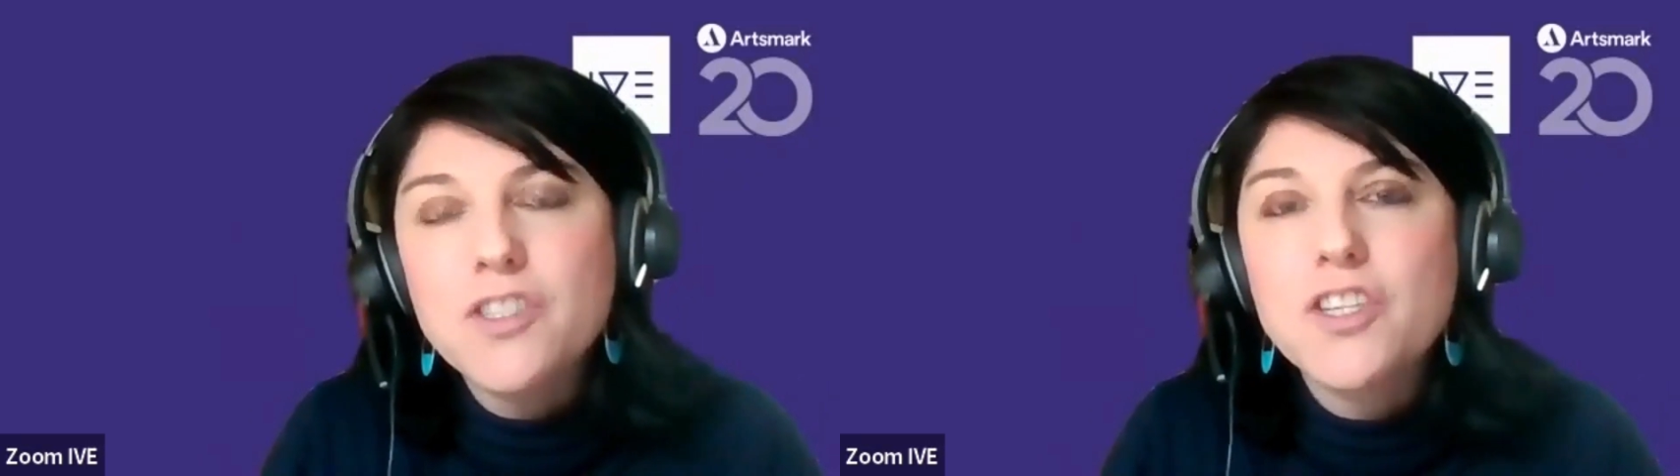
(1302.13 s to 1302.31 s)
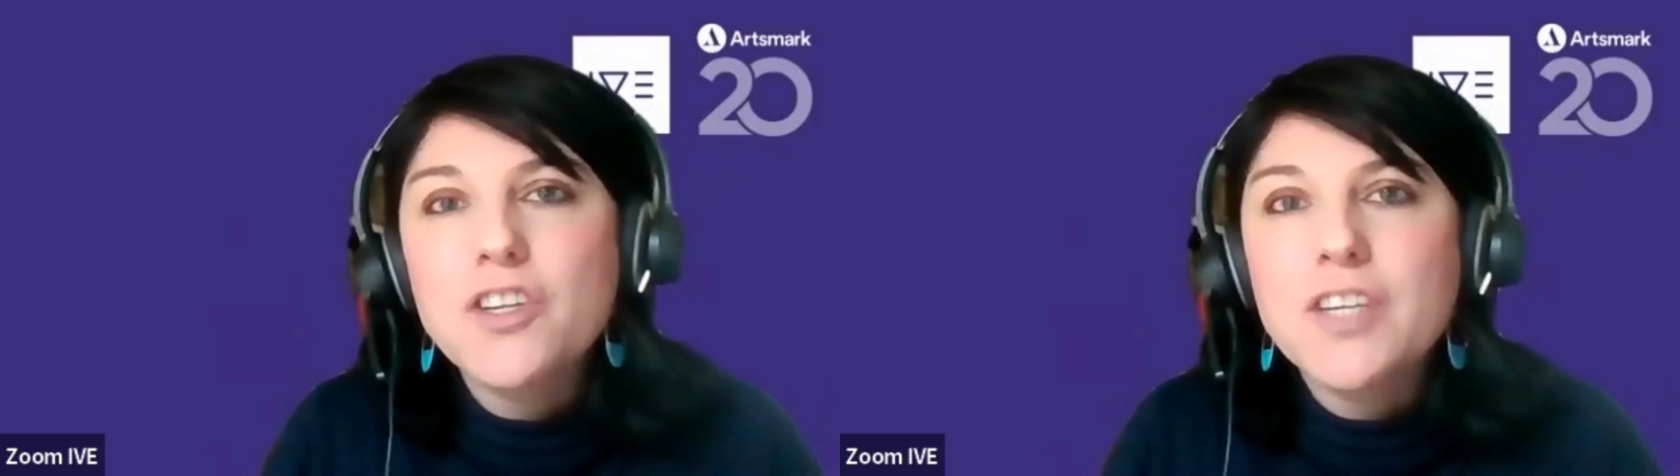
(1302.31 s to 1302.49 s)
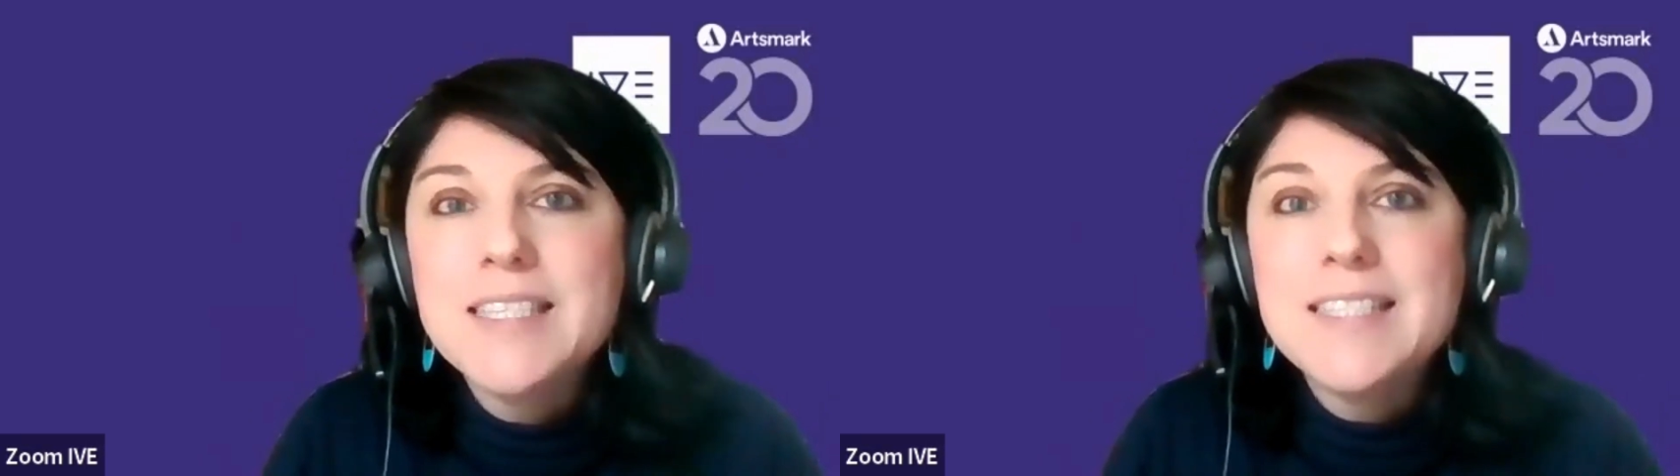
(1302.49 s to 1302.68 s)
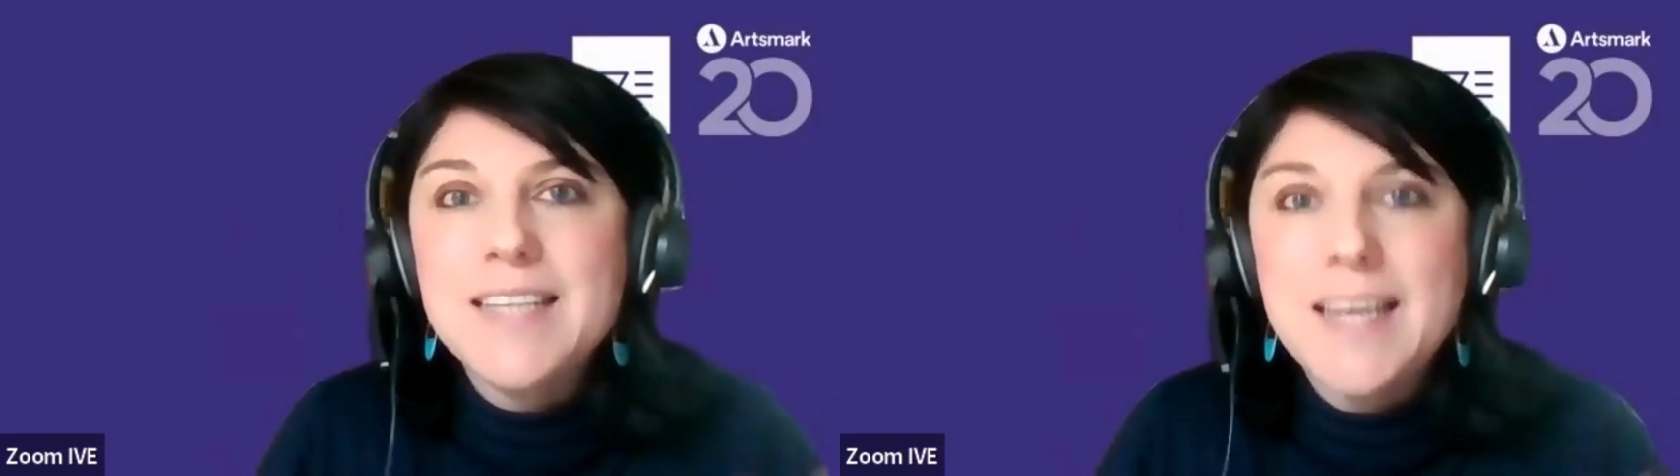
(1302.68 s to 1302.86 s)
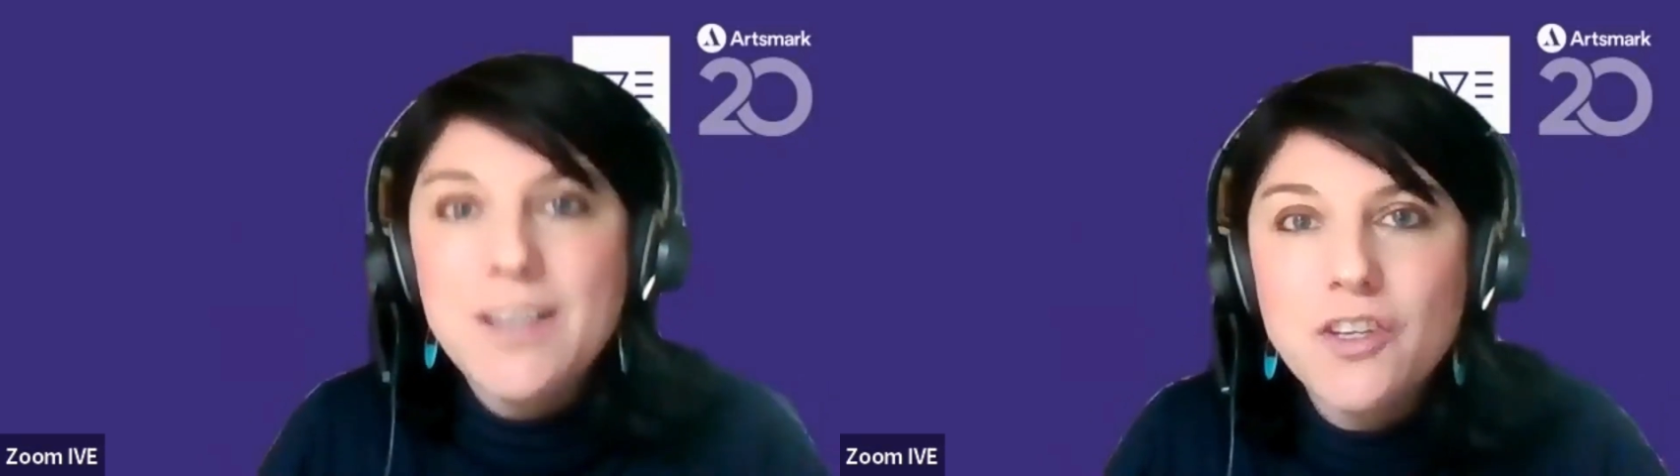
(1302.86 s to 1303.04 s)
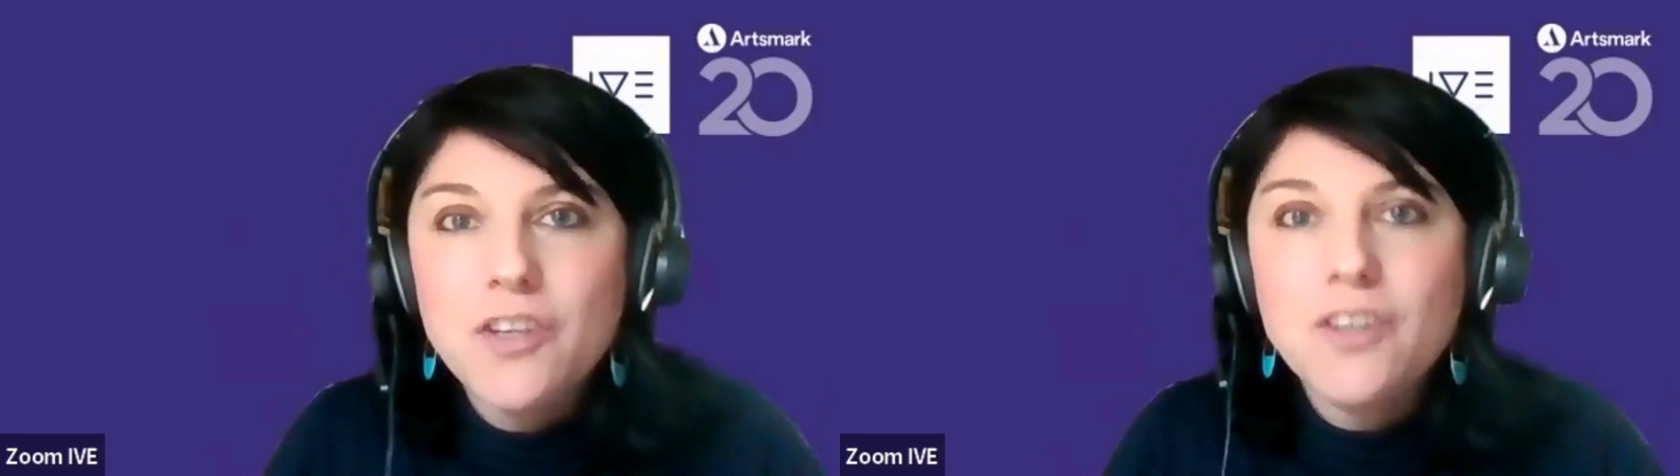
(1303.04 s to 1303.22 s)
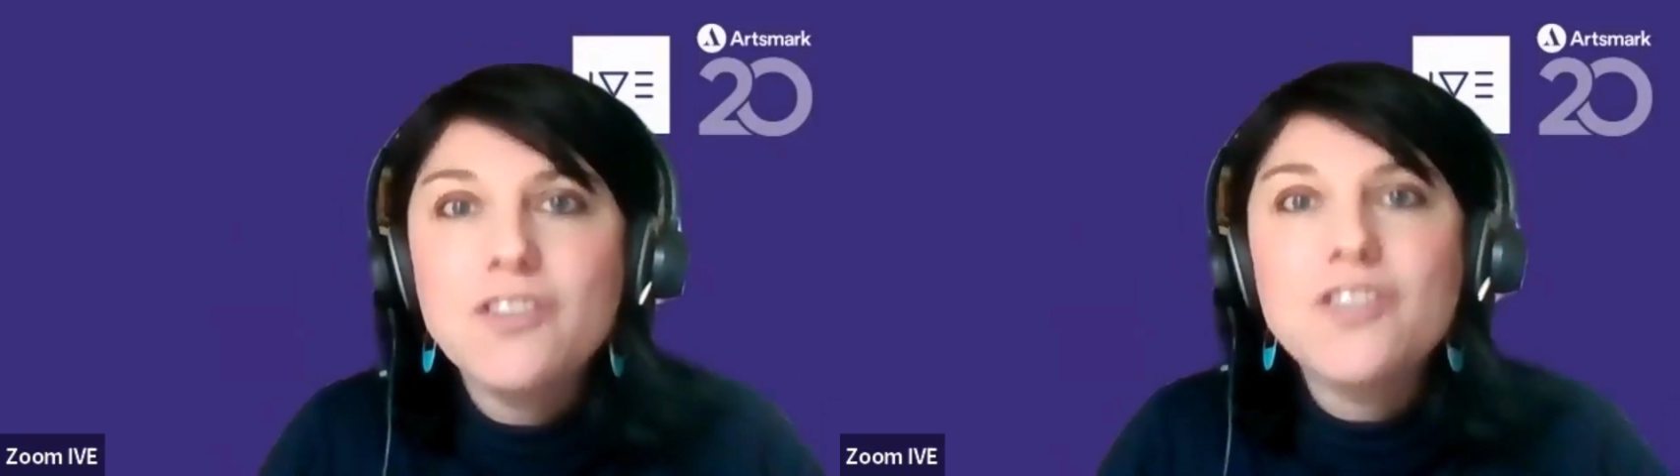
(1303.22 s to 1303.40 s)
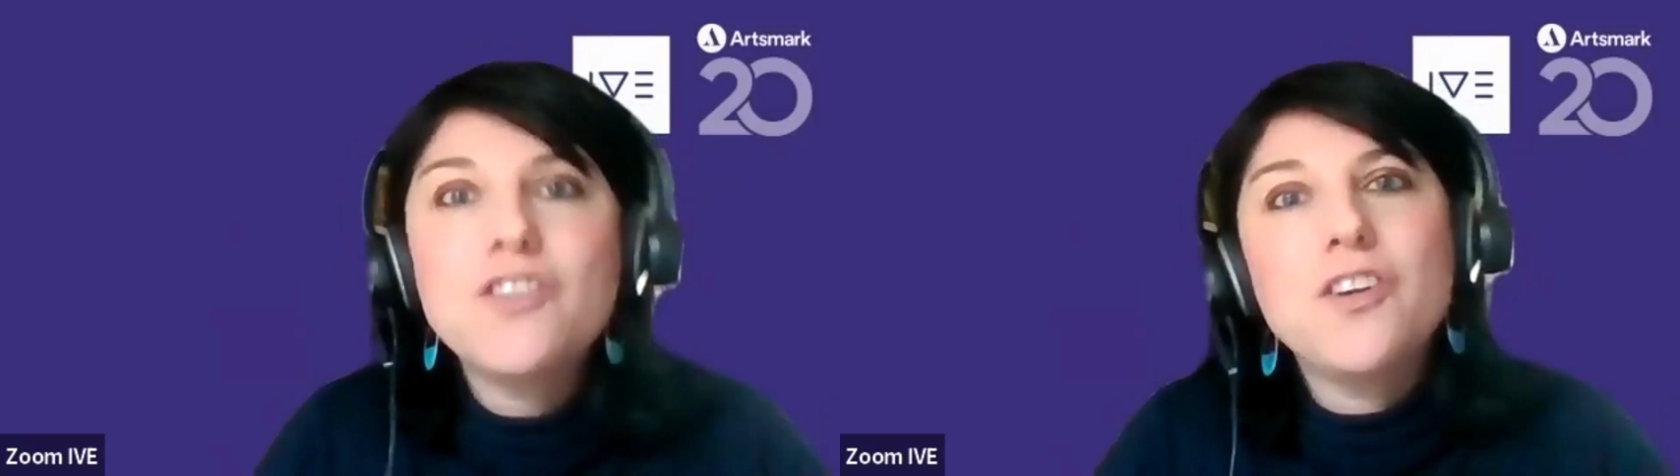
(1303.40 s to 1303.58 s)
to continue
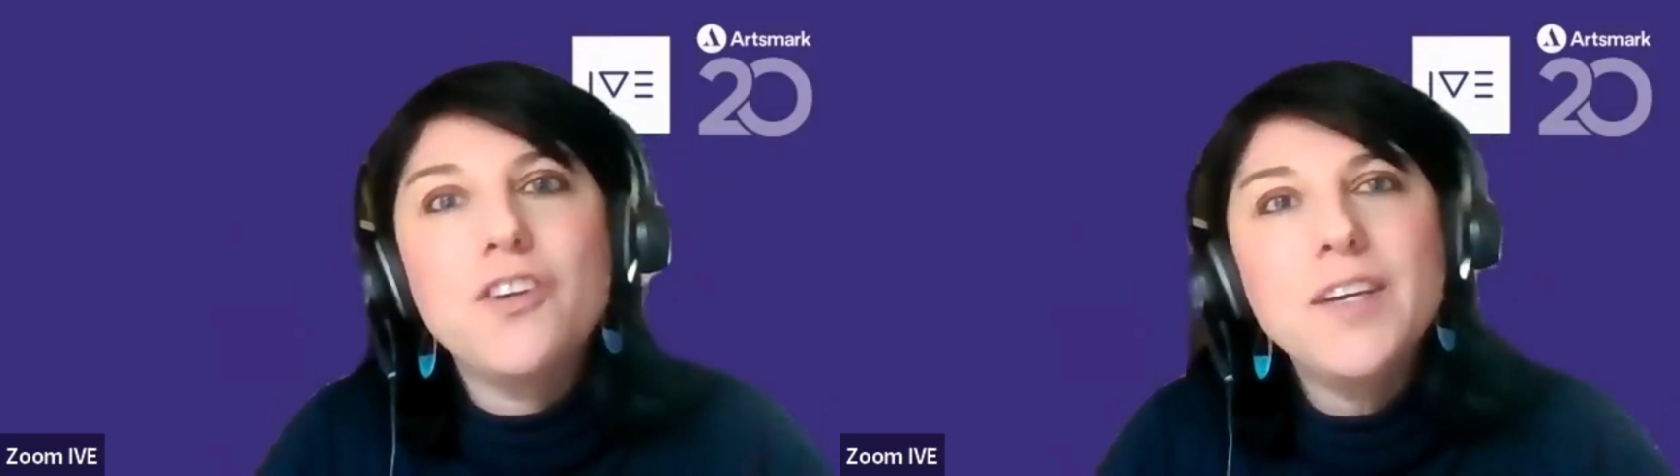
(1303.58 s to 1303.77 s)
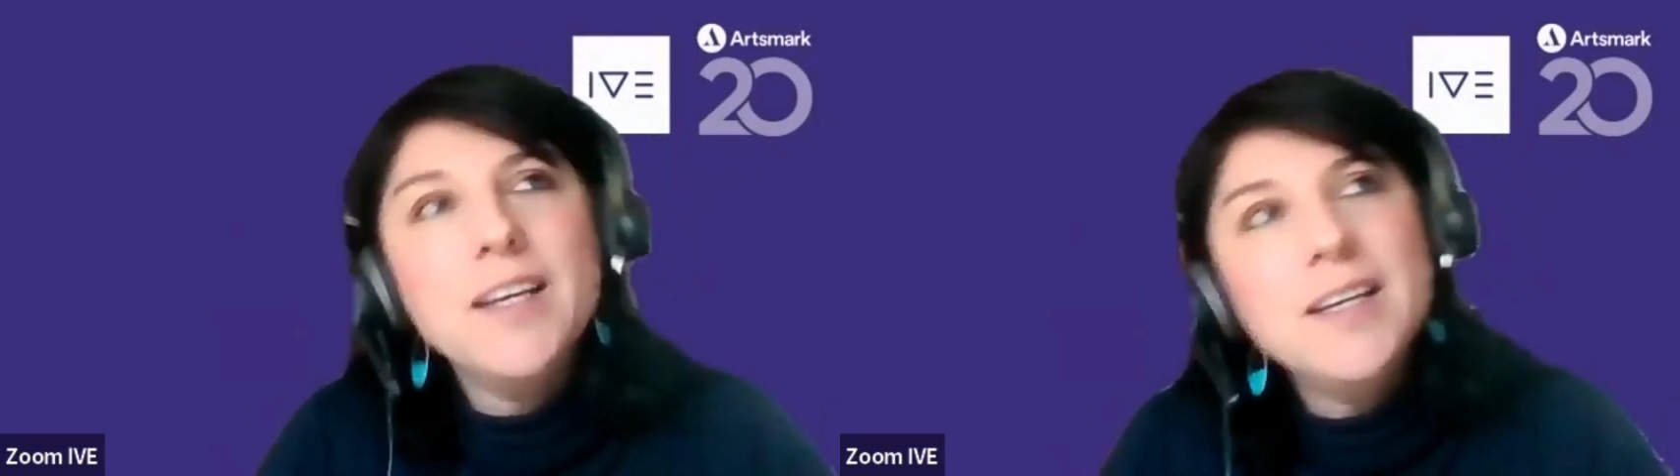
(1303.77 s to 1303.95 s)
to